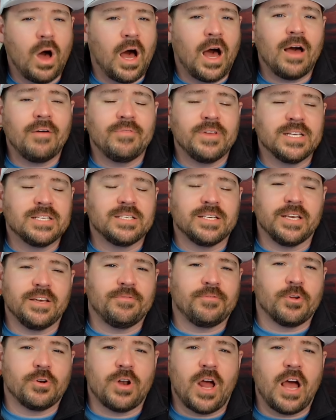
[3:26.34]
obviously,
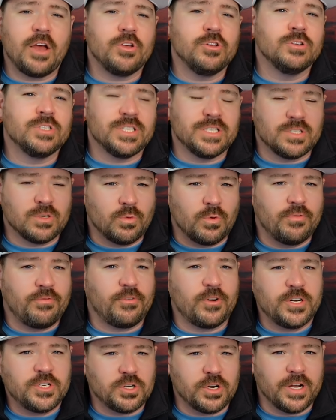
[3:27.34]
if they're not used as a
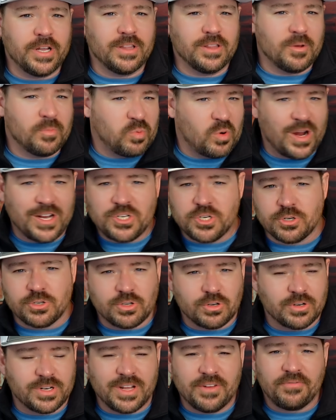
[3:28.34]
refrigerant, the
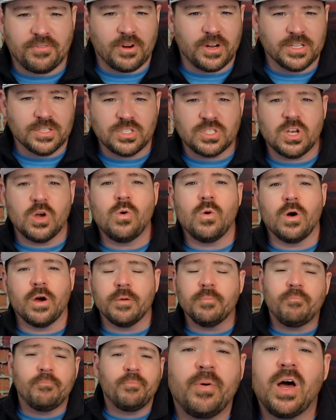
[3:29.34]
pressures are different and so
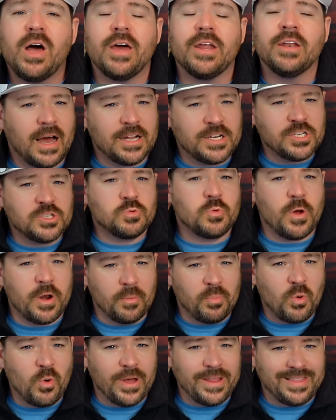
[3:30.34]
on, but I just
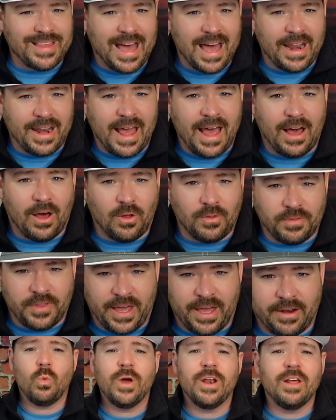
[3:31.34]
want to point that out,
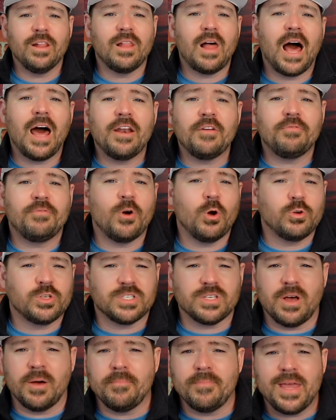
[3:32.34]
that when a lot of
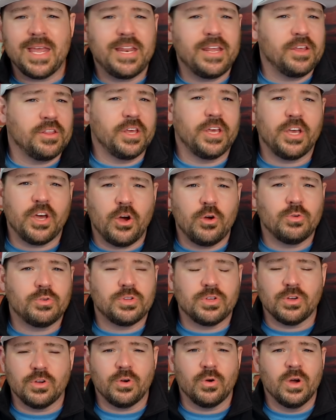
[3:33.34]
folks immediately go
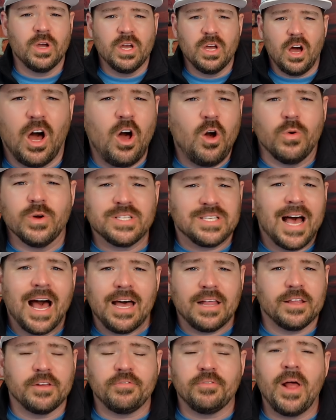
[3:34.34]
to, oh, it's
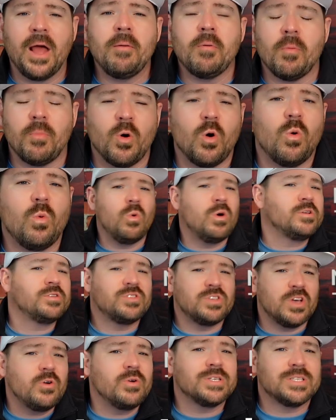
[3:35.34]
highly flammable, well,
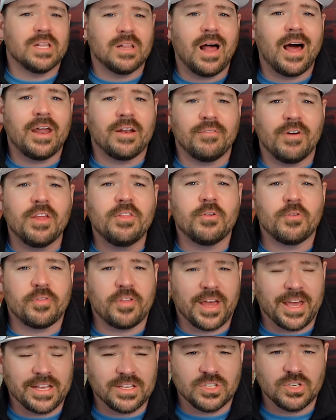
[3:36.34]
so is a lot of other
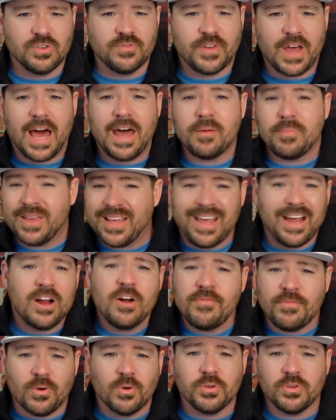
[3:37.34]
things. You've got to be
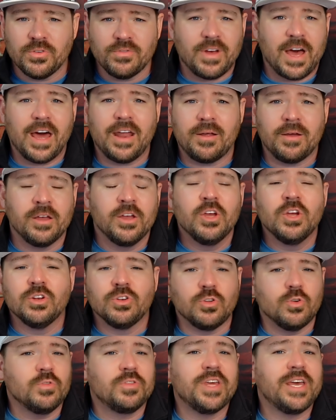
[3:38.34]
careful. You've got to
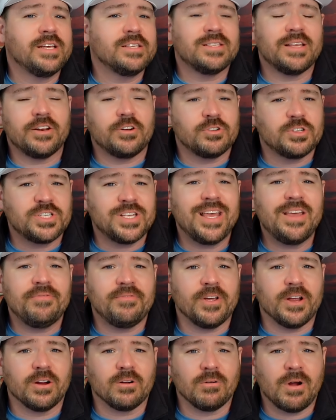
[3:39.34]
do things that are safe
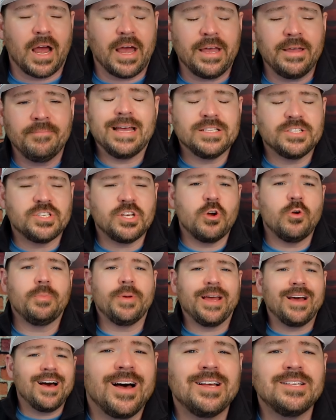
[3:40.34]
here, right? And so
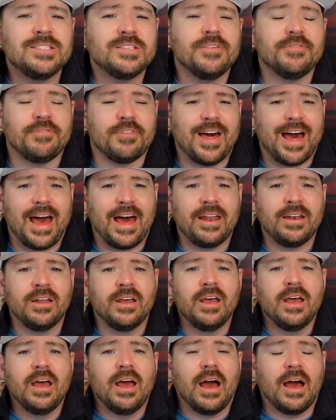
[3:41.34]
because of that,
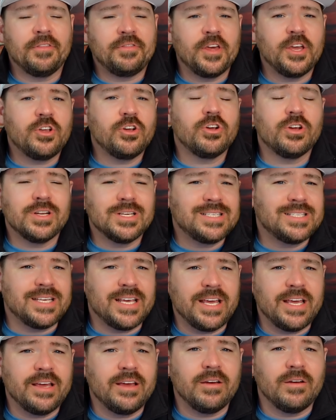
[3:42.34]
I think you're going to
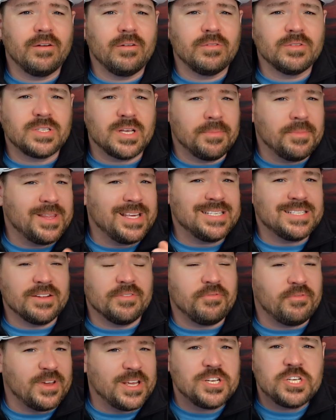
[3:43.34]
see some of these
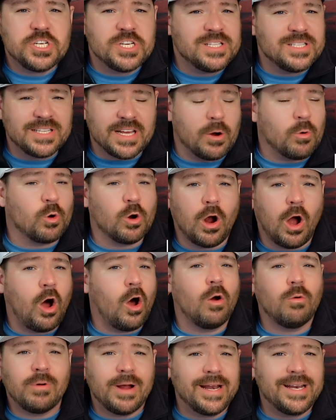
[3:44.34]
inventions that we're
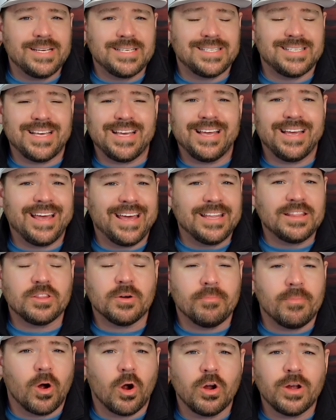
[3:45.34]
already seeing hit
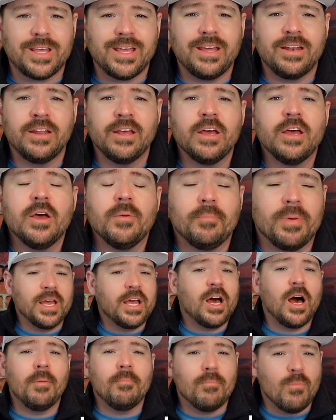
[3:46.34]
the market
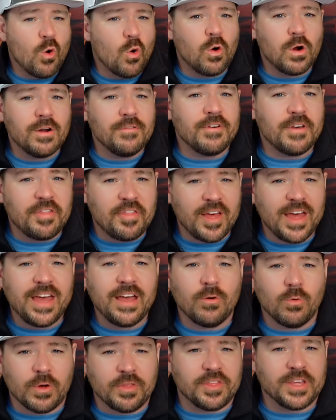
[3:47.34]
become more of a
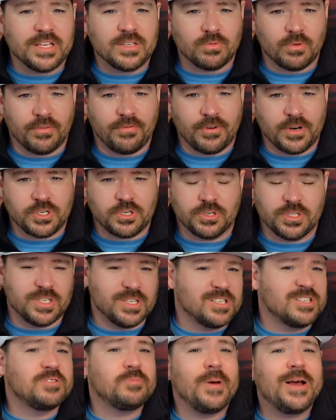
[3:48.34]
thing with these refrigerants,
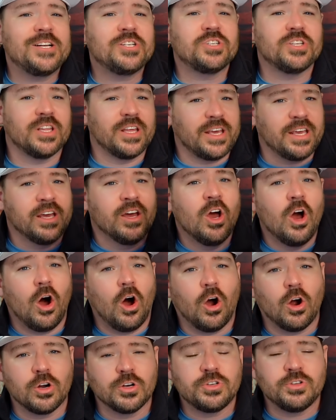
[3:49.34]
especially
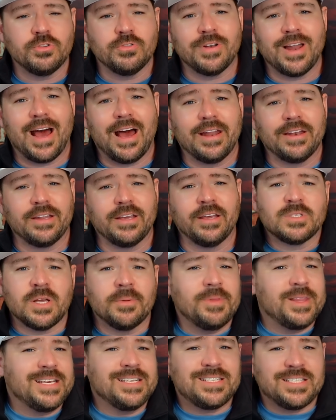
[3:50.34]
R290.
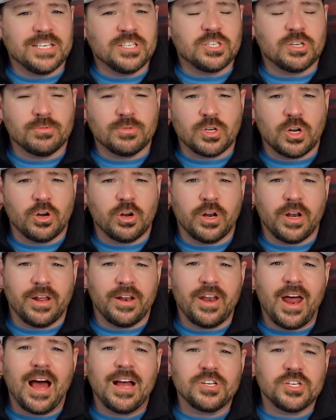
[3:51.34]
Some of these systems are going
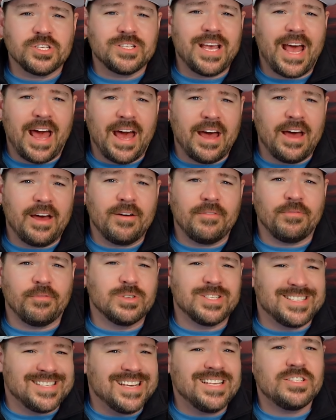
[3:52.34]
to not just have
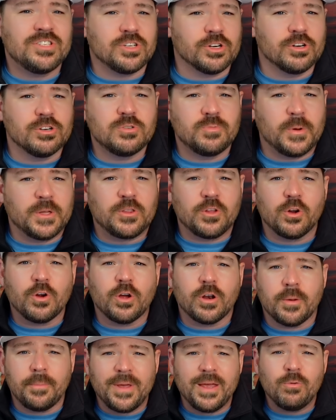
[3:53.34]
sensors, but they're
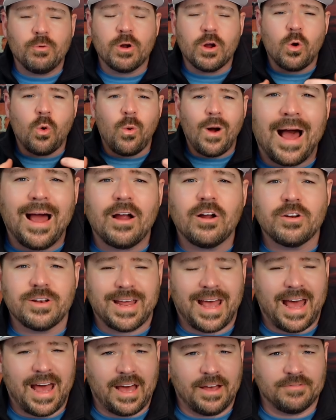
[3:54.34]
going to be required
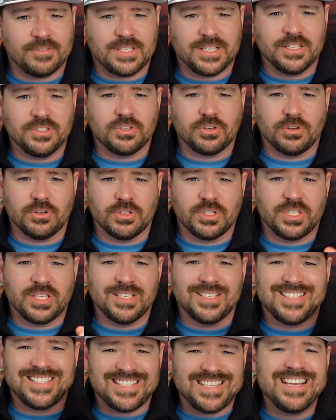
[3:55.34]
to have sensors to
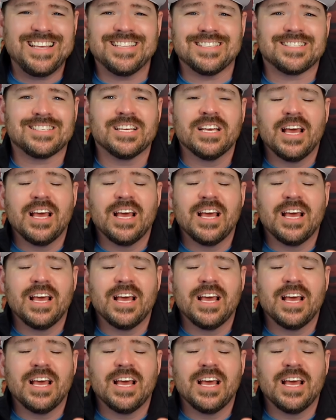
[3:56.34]
sense,